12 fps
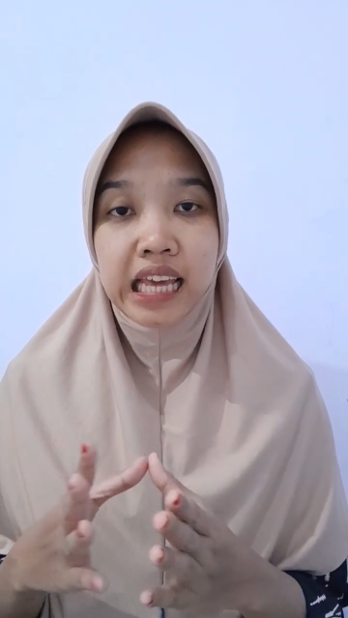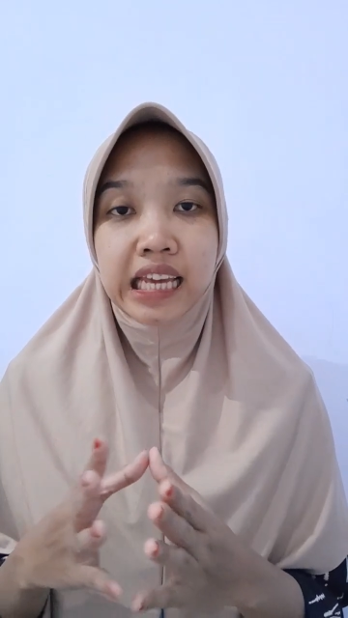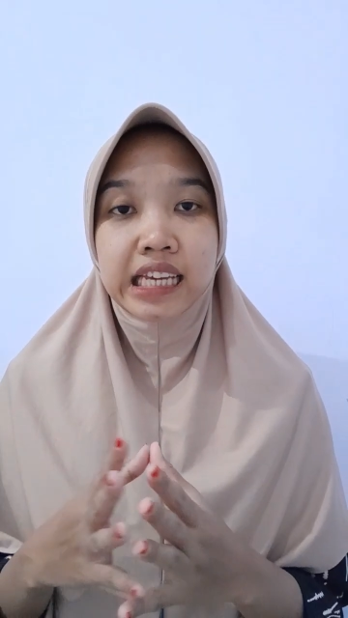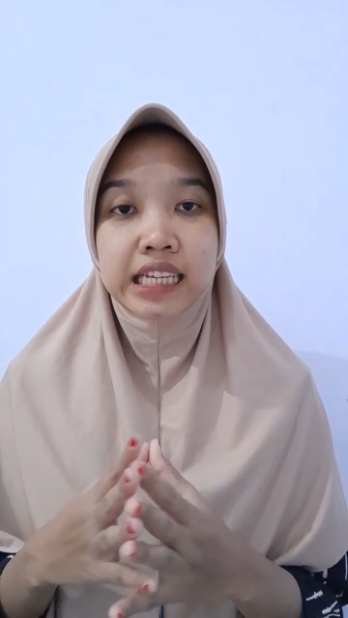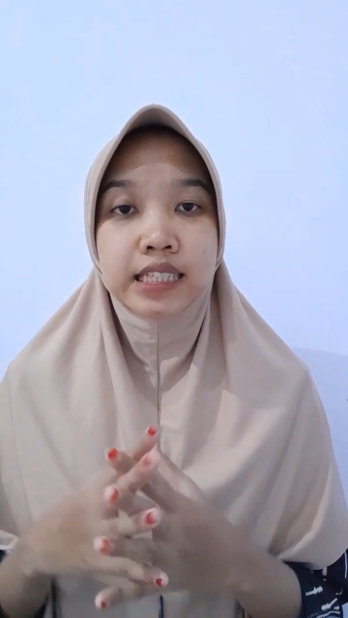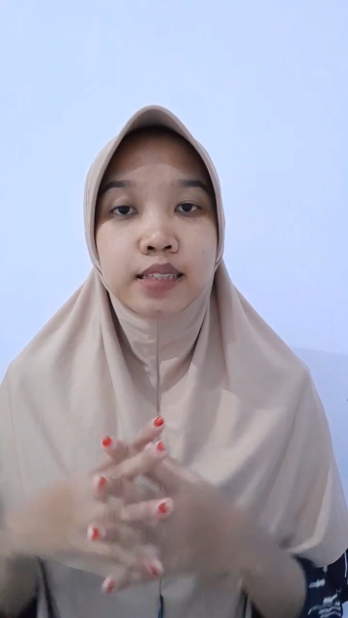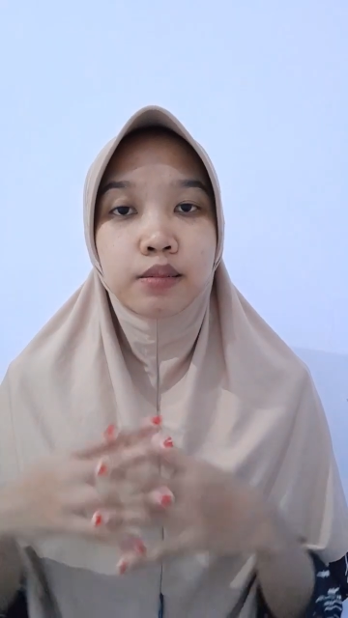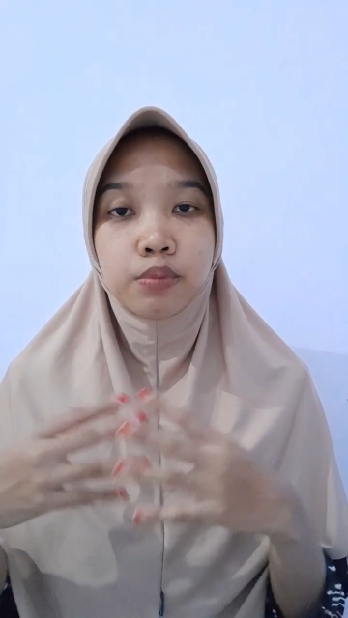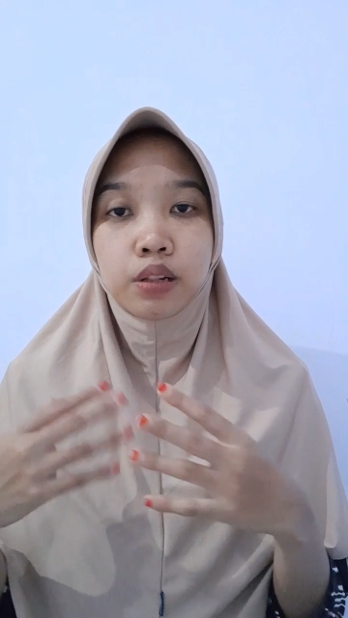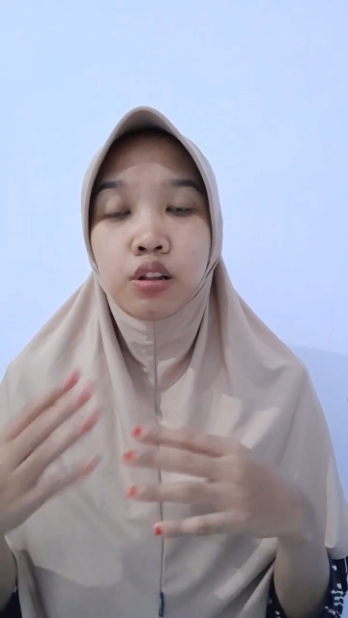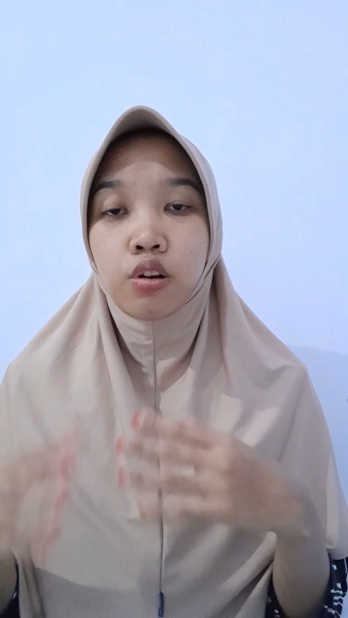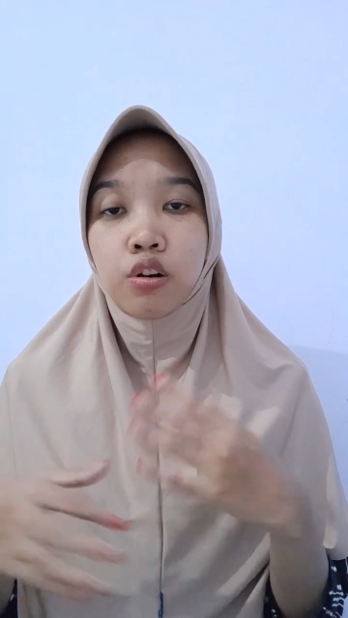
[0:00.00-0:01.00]

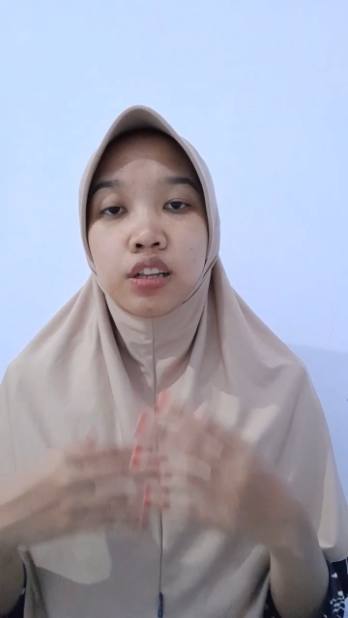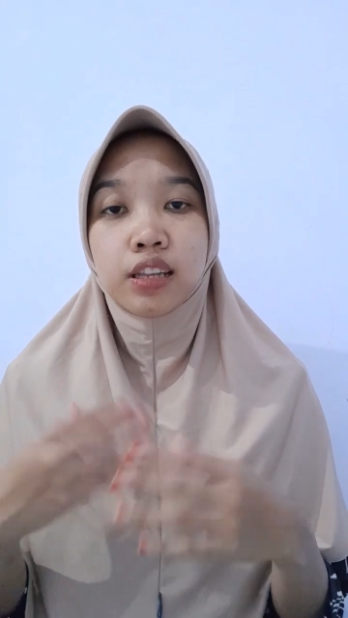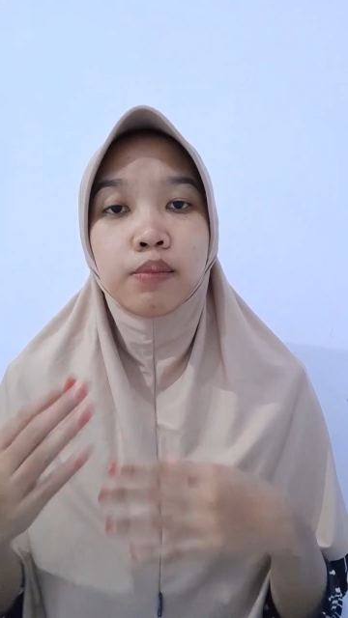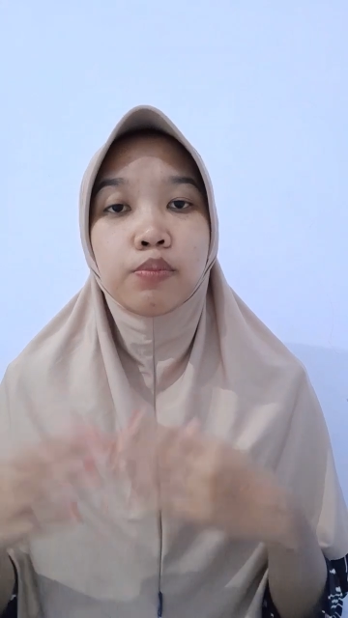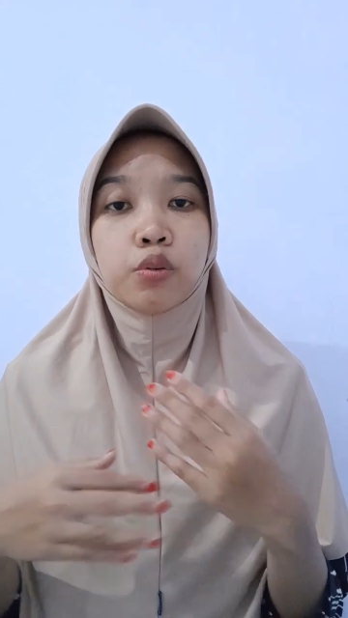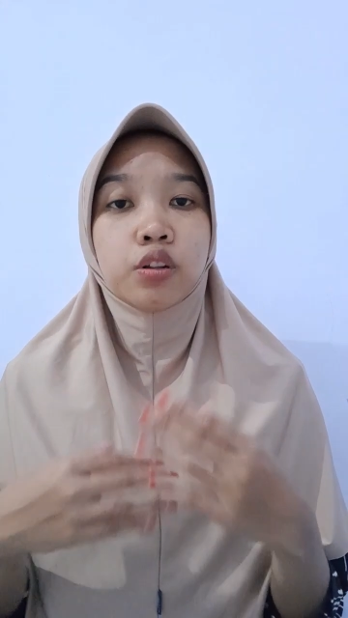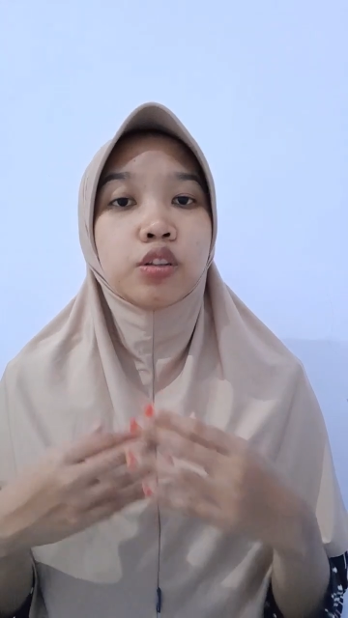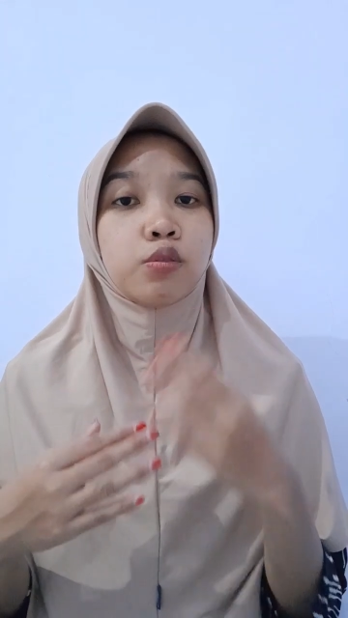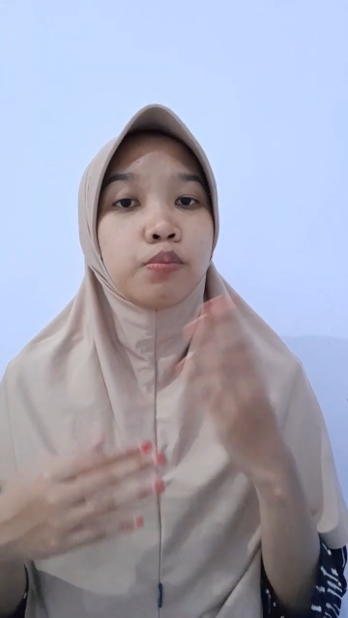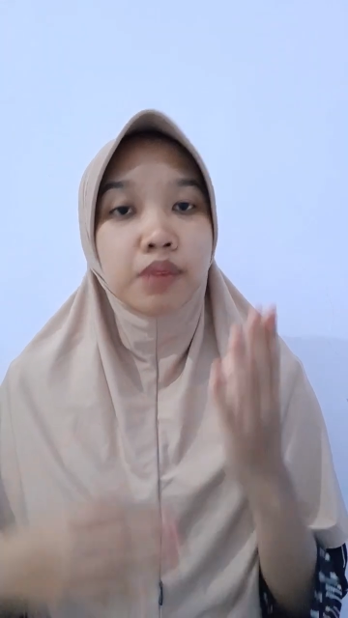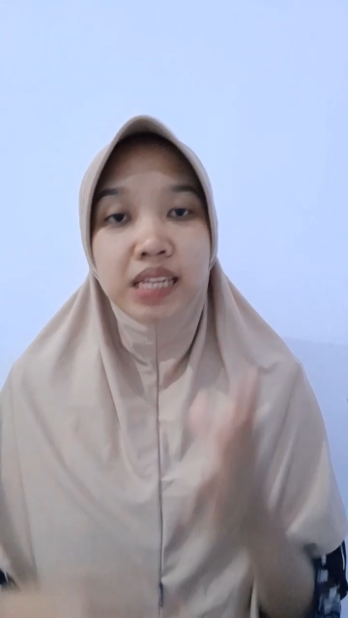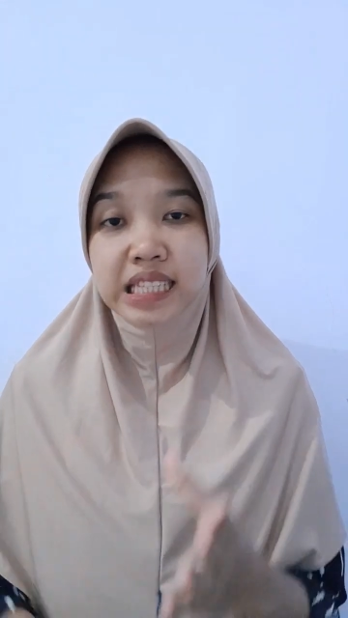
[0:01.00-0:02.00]
accessible or laboring to
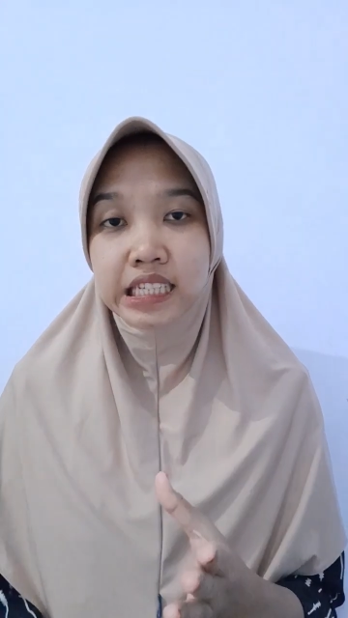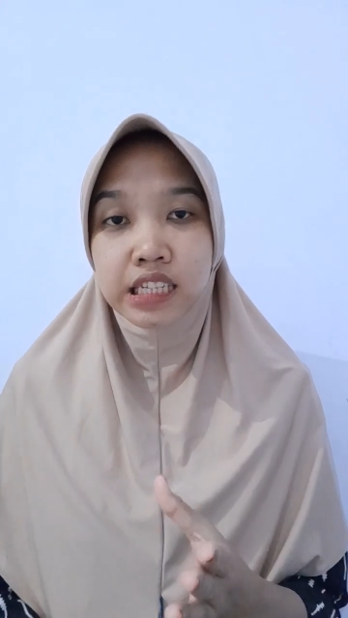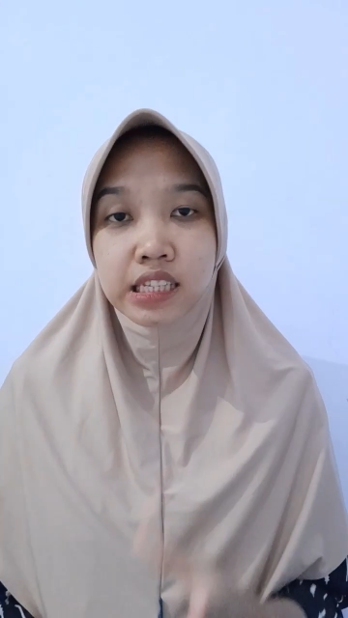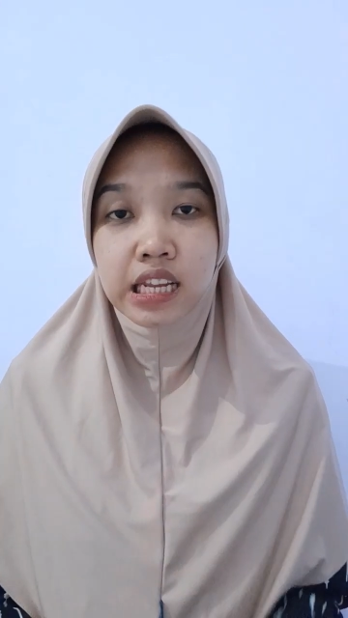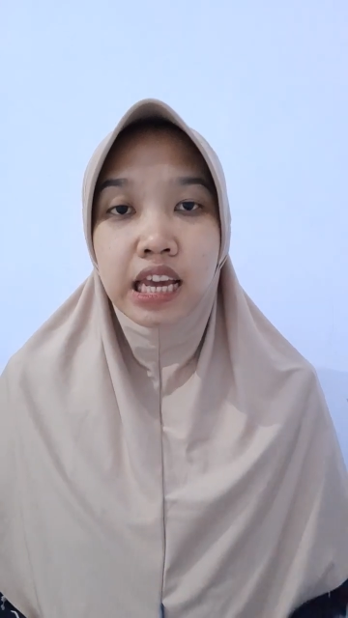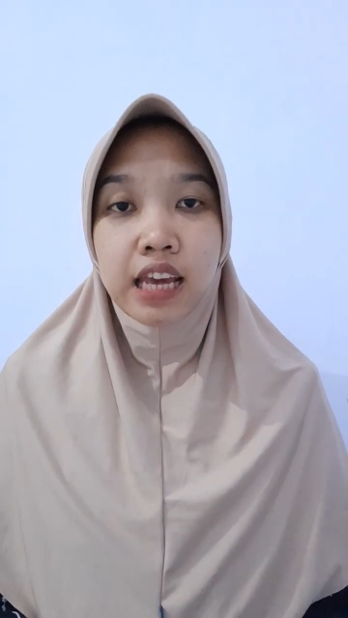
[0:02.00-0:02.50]
match it.